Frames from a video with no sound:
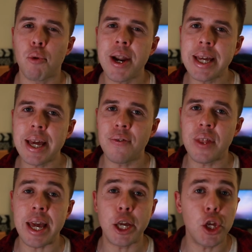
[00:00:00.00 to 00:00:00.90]
bringing
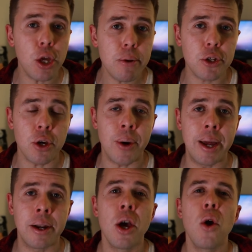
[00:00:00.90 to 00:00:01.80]
the Q two
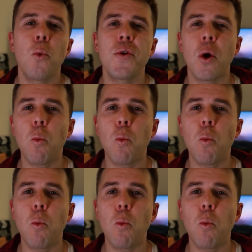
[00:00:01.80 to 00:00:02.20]
in with